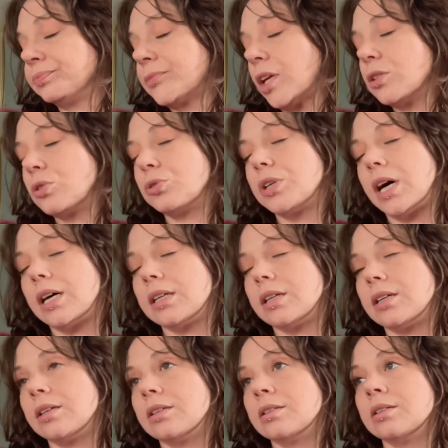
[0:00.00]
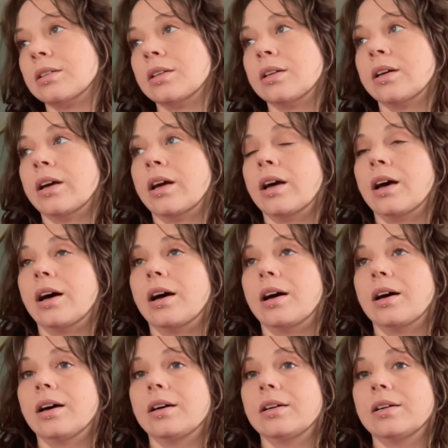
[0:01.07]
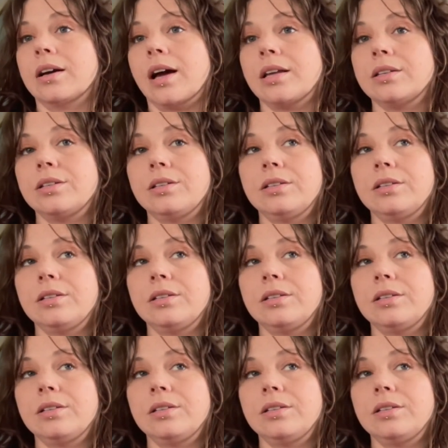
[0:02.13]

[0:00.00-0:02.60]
Soldatna. I